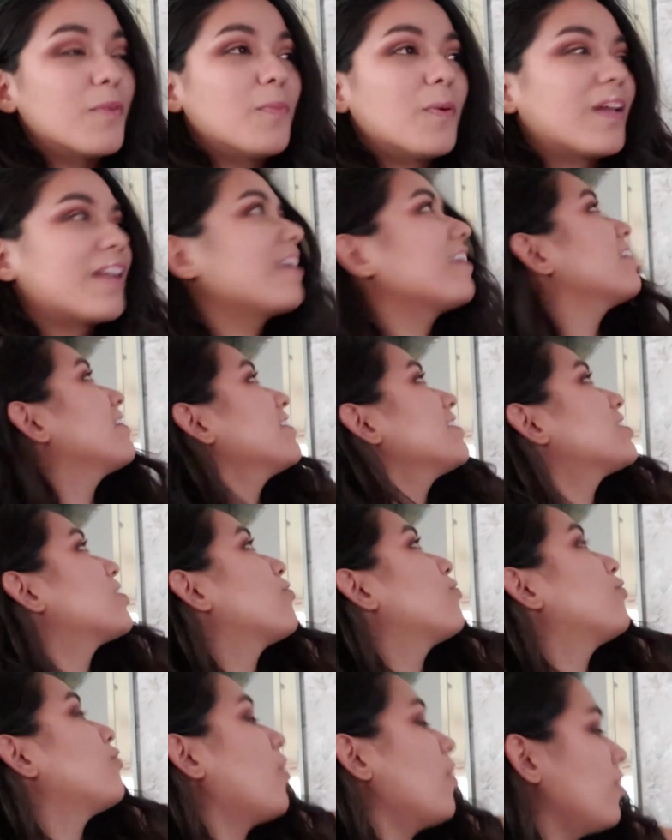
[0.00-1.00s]
but it is
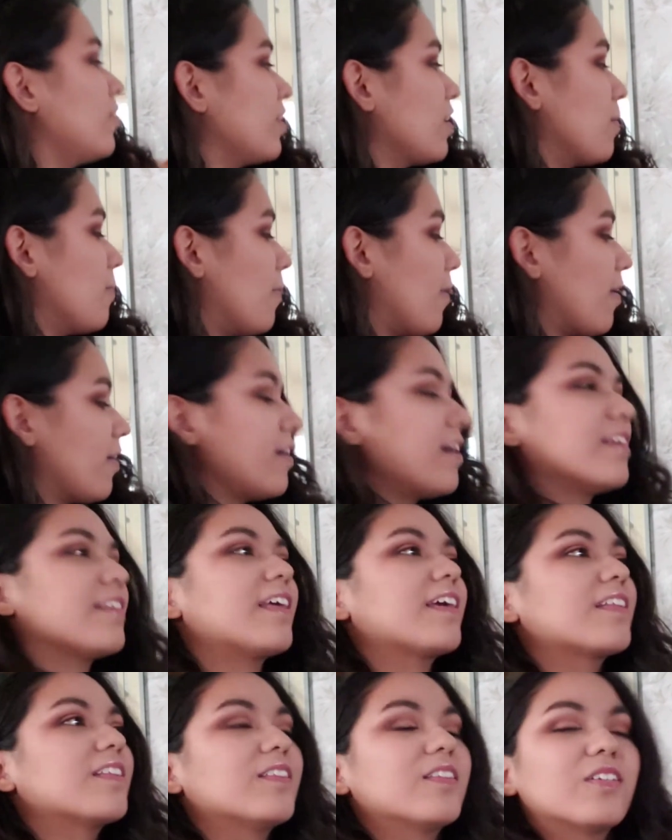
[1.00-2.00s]
falling apart and
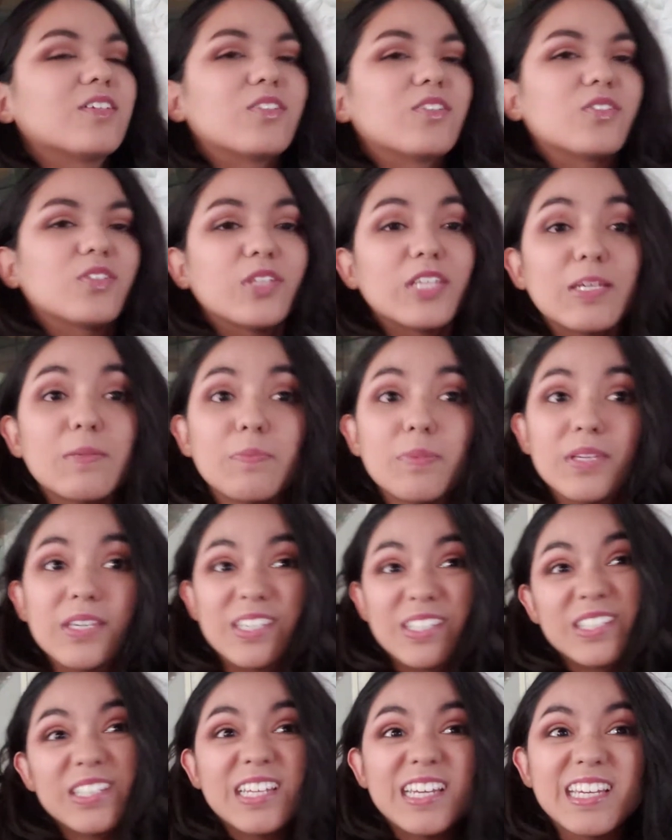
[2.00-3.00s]
like literally
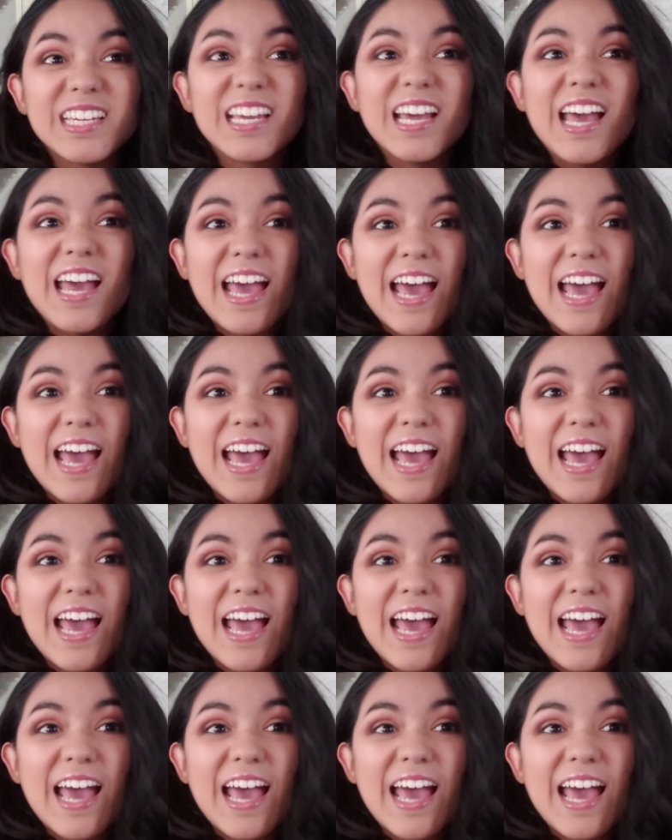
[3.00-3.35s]
peeling